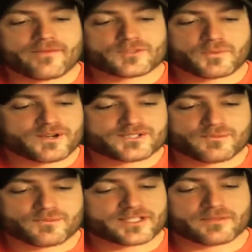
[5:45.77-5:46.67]
experienced
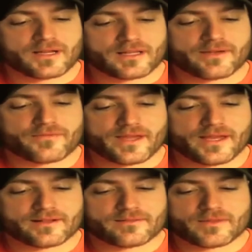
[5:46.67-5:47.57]
some things in my life
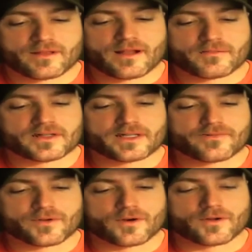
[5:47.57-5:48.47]
that have been
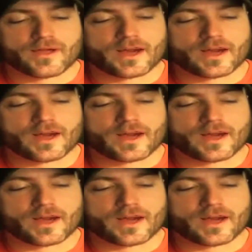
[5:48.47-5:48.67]
difficult.